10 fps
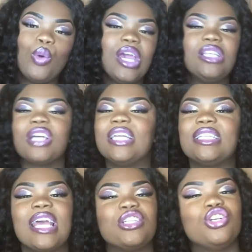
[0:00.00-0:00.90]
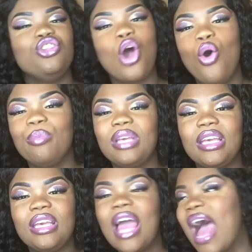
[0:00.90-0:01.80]
He started to get to know
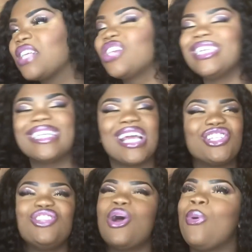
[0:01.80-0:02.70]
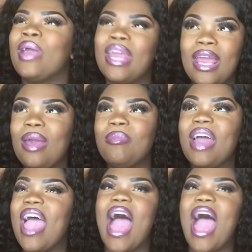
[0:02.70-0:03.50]
me. I started to get to know him.